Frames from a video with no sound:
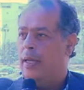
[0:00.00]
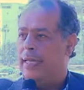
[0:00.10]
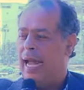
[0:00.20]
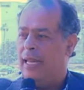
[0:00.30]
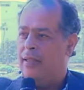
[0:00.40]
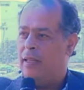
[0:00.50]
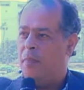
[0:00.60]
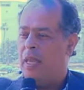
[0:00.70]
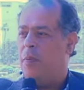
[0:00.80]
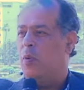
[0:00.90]
talented
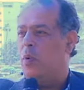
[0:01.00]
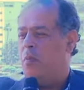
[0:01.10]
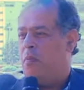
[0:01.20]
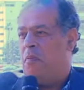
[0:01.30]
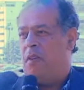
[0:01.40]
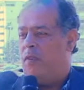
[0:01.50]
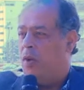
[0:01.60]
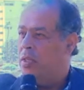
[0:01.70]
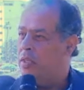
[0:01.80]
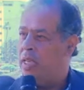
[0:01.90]
people, the
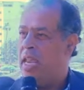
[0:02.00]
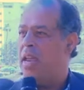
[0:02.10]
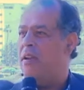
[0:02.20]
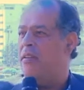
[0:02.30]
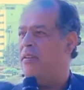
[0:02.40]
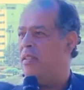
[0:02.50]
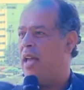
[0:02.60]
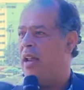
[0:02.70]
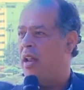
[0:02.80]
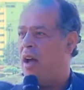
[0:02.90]
volunteers
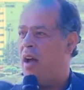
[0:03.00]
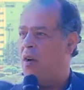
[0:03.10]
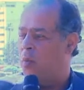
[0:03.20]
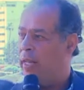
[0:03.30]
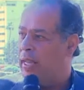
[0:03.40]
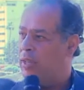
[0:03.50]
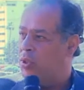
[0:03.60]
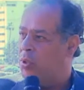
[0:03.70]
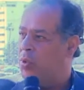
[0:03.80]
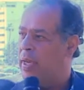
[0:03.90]
that are willing
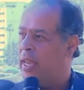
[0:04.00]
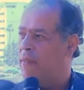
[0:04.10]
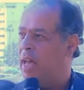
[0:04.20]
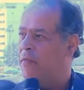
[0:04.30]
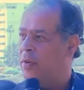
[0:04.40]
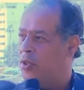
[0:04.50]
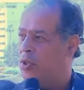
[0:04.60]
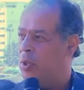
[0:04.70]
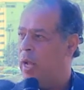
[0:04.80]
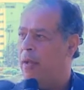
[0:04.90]
to give effort
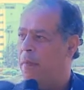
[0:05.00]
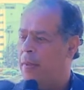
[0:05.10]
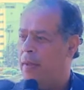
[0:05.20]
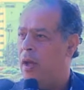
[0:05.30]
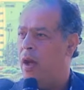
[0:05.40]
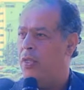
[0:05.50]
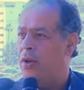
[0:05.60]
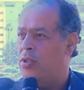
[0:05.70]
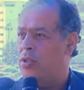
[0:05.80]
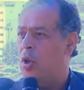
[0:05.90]
to help
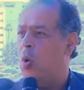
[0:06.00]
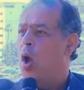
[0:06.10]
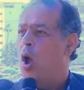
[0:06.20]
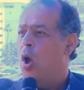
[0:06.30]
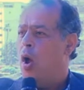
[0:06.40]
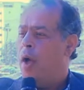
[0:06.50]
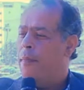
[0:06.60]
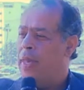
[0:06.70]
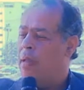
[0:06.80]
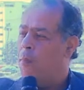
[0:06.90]
others. So
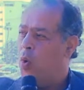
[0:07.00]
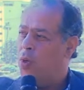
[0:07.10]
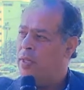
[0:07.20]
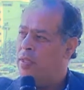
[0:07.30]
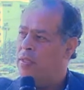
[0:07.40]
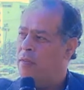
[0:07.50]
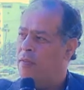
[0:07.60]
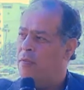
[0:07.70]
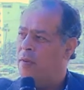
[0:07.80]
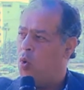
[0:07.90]
the importance
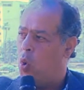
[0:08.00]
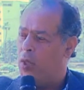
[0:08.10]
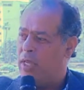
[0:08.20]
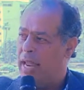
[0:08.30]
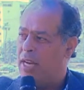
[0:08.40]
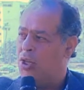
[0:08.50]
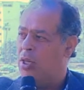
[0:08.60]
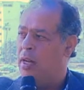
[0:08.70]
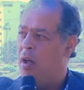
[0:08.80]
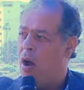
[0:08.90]
of
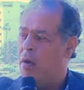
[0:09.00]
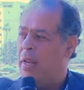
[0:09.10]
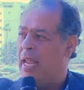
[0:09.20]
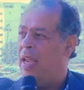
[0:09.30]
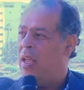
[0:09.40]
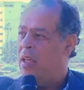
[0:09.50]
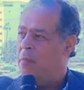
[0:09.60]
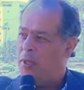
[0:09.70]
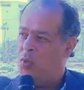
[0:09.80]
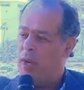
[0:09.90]
coordination and harmony
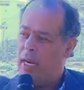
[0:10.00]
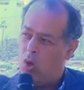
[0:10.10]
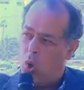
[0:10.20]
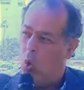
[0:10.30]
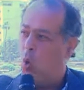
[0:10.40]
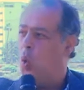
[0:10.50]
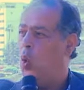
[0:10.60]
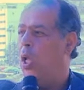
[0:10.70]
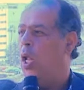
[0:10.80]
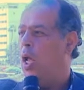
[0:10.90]
between
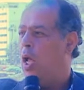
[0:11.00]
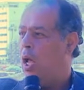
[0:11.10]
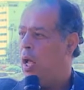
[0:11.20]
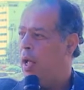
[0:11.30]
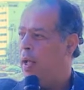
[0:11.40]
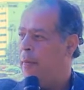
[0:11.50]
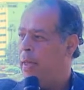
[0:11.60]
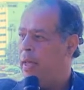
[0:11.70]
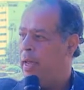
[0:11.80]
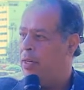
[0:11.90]
all
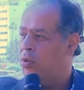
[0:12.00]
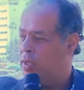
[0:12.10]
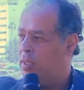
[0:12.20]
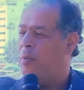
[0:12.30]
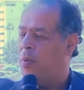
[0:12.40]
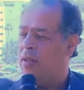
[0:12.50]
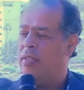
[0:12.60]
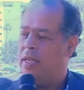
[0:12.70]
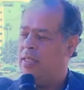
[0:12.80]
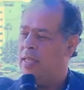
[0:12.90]
interested
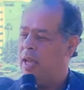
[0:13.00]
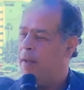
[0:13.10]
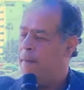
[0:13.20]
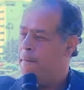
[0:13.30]
parties, yeah,